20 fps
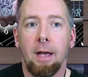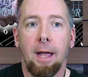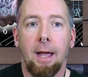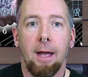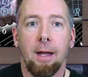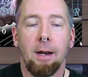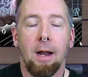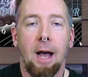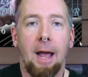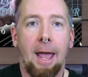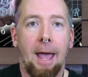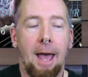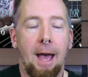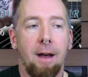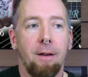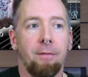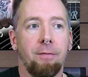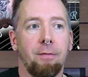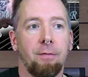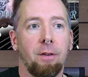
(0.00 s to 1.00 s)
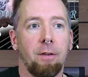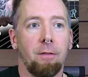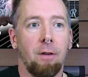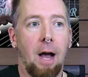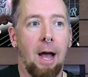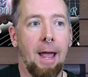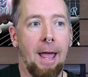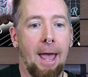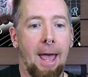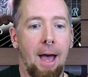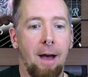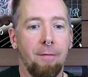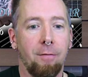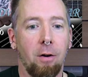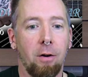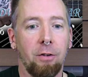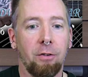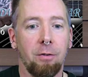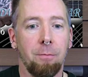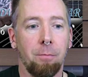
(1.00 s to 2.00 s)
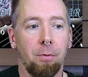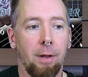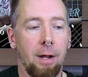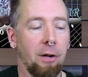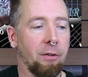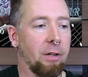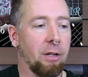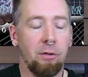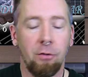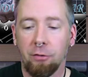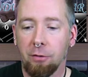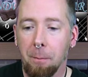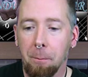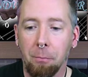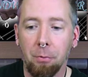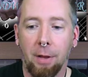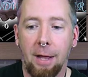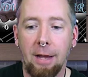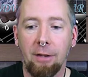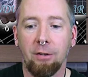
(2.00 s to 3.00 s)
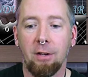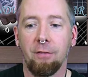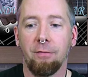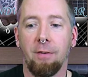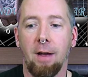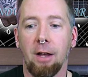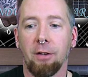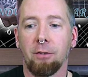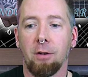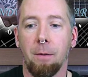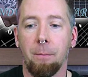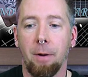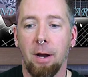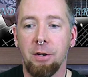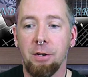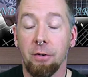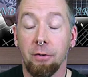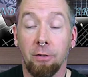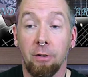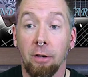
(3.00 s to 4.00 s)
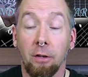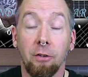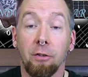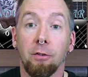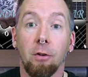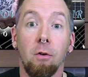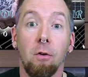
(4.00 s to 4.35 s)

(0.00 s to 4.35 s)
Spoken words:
And I have heard some players that do some blazing fast arpeggios, and it's